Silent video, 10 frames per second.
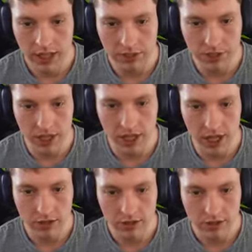Okay, I'm just going to
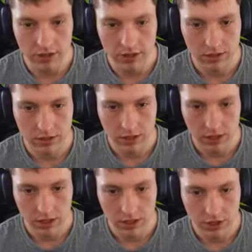go.
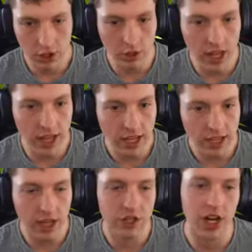
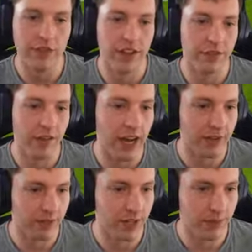Duda! Oh, I tried to find the
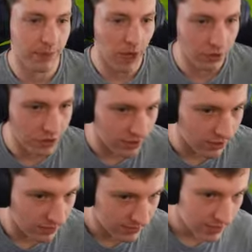far post
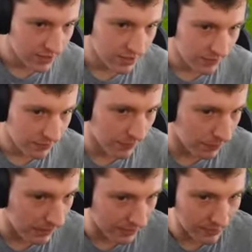and
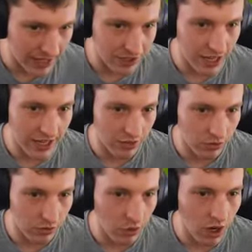barely managed that at all.